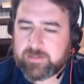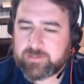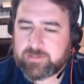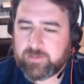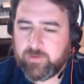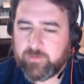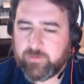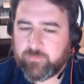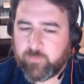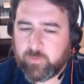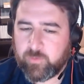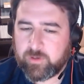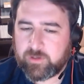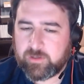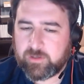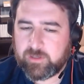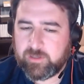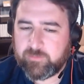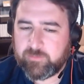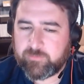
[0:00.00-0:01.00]
So
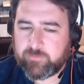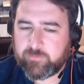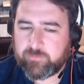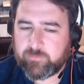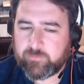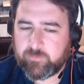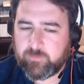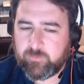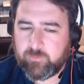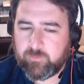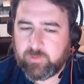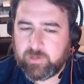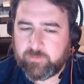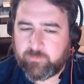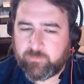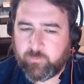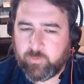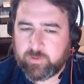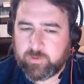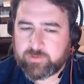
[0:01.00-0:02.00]

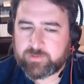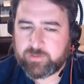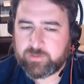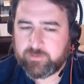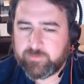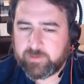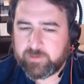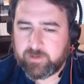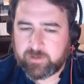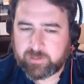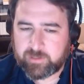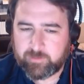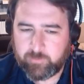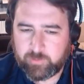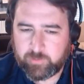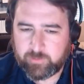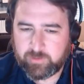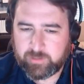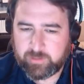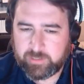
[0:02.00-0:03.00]
if we're serving our
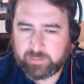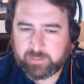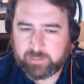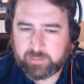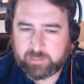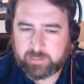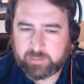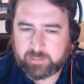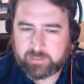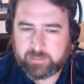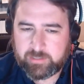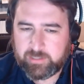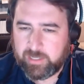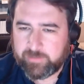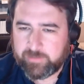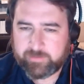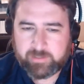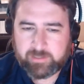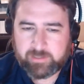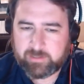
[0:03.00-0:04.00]
community,
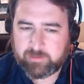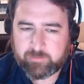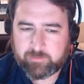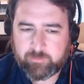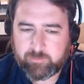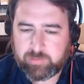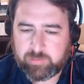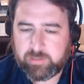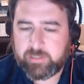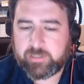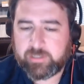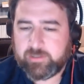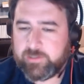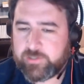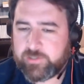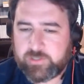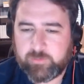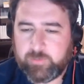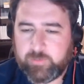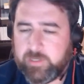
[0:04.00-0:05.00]
nothing politically
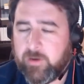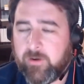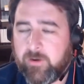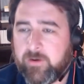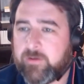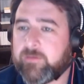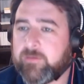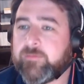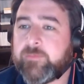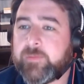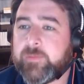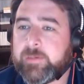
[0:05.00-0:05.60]
should be hard.